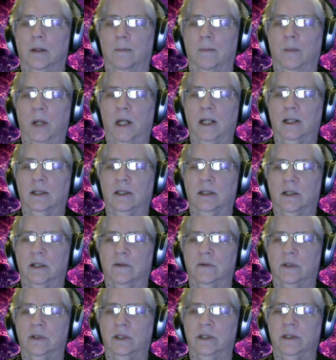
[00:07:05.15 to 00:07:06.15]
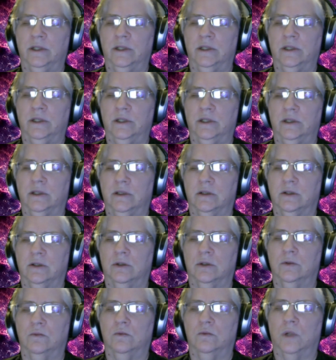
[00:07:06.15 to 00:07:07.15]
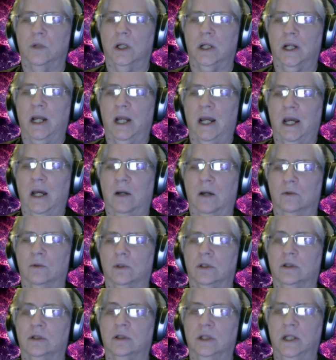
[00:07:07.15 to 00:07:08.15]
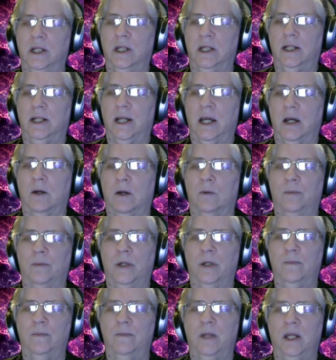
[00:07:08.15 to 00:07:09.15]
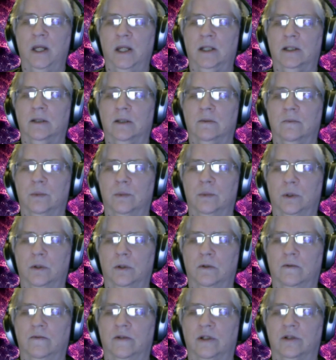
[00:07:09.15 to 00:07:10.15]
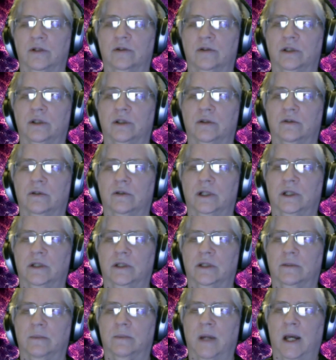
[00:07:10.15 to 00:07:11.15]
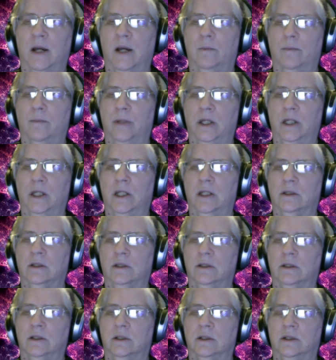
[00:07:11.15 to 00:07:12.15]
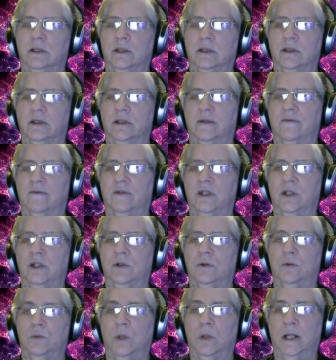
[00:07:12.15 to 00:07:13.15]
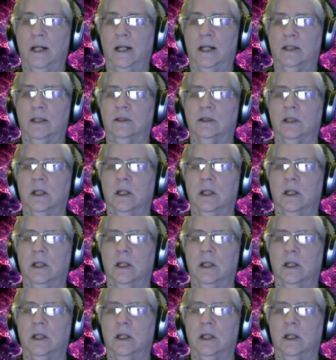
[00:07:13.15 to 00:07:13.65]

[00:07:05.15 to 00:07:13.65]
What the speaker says: By allowing citizens who want out to get out, but make them prove they're serious about being citizens of the U.S.,